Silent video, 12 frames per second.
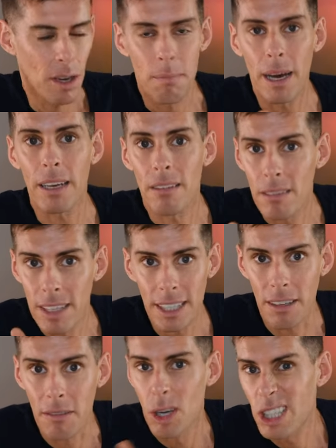but
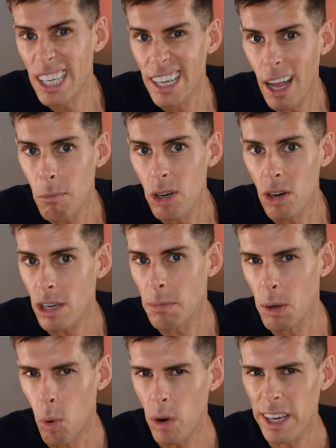listen, most of the time we're not going
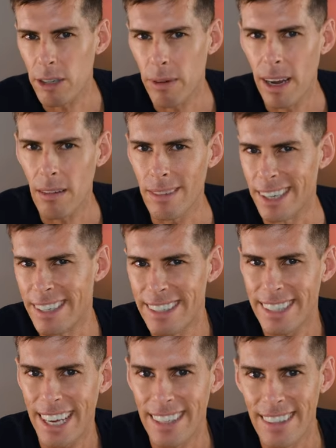to be walking around in
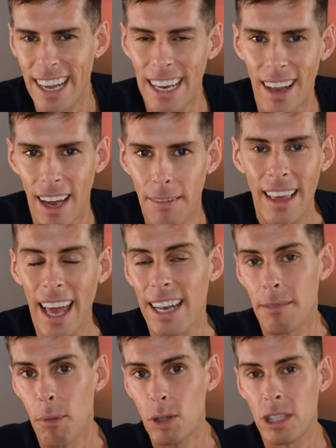day-to-day -day life,
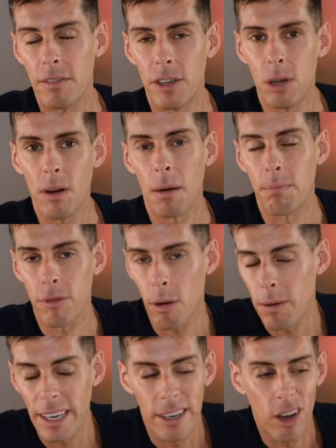and most of you are
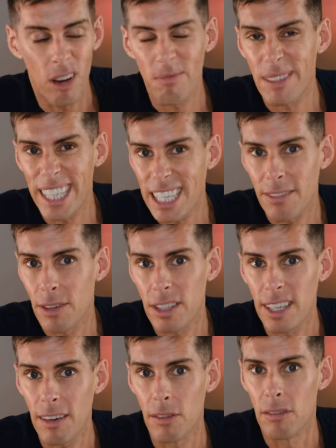probably not six foot
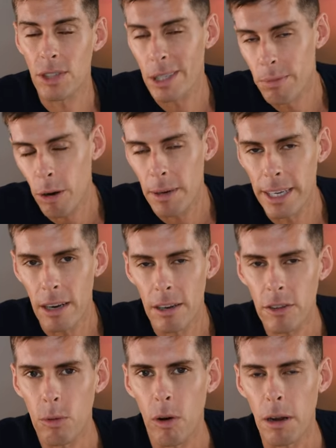seven, so you probably don't
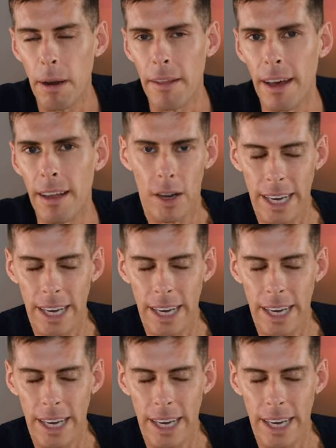have to worry about that.